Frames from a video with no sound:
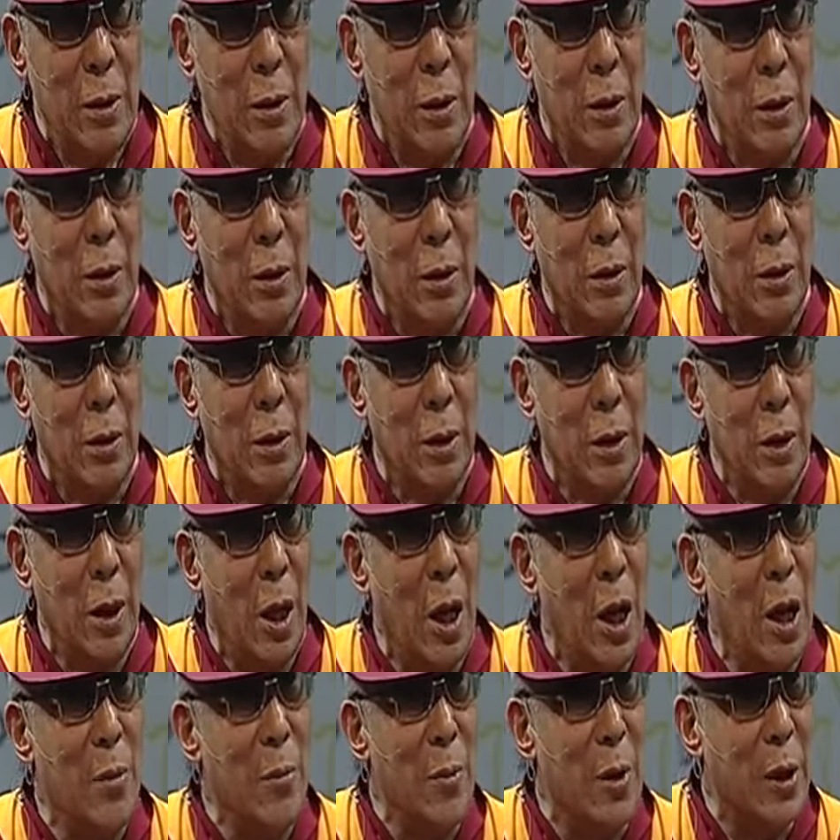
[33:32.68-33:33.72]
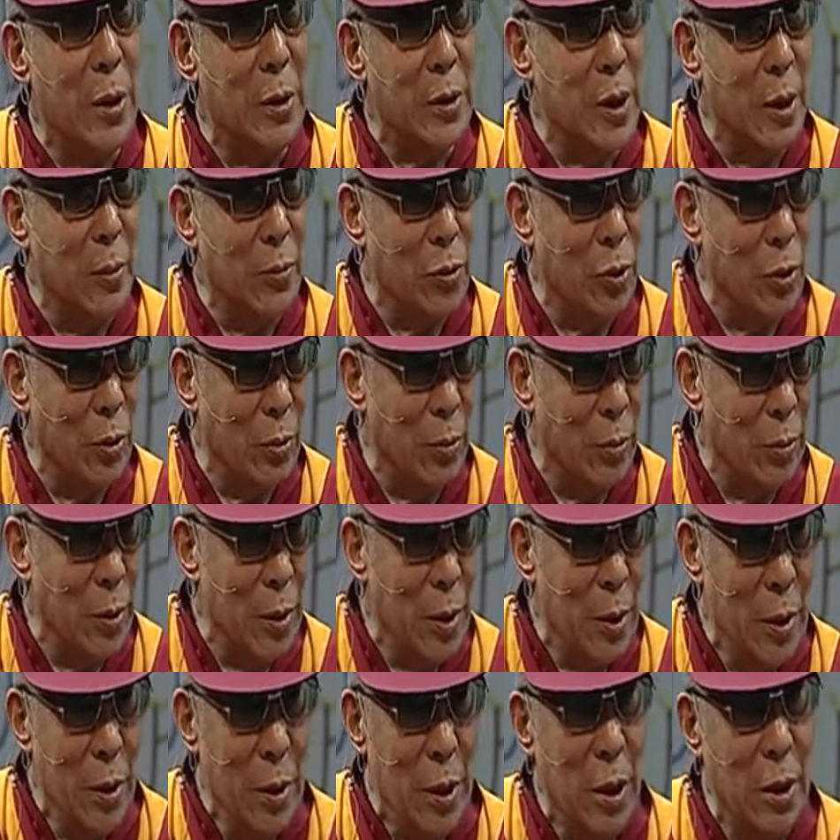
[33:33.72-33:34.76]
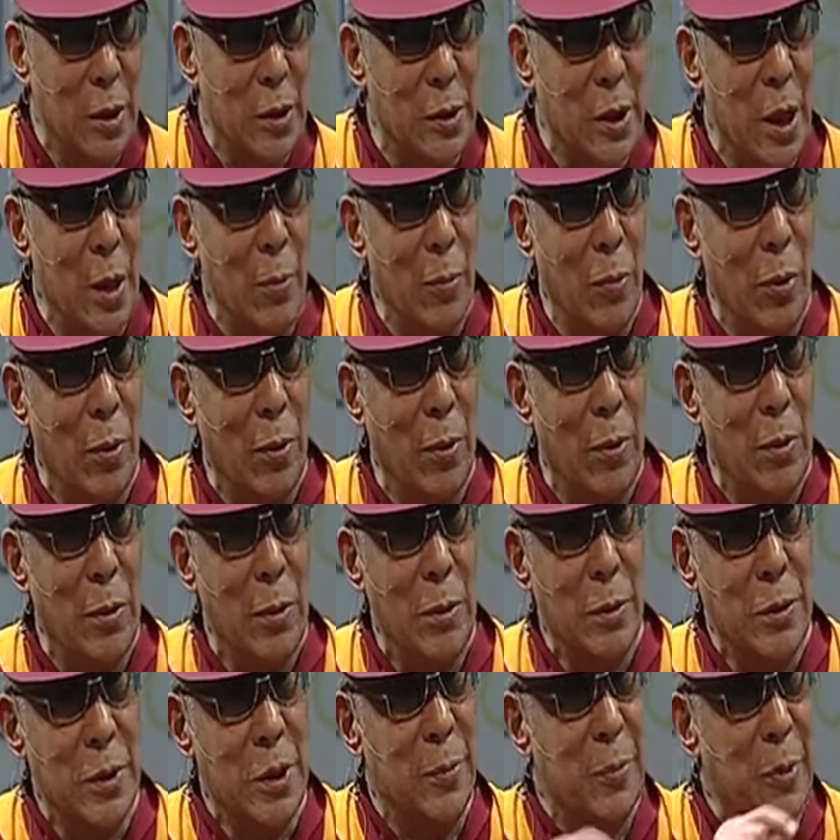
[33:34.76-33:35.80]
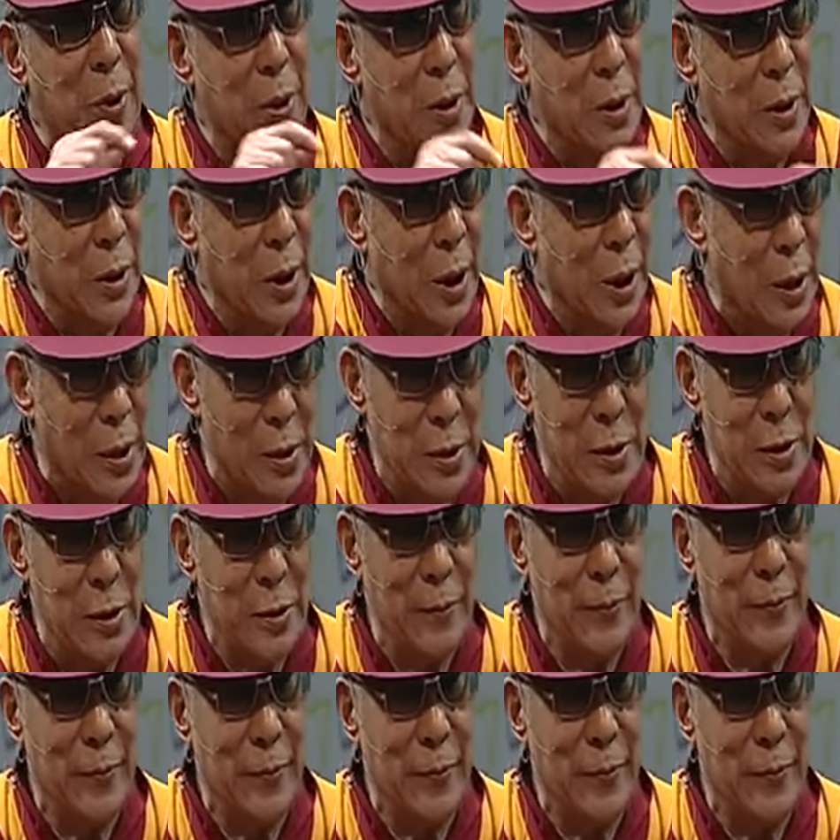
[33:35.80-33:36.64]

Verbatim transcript: Uh, and I made some sort of example, Tibetan case.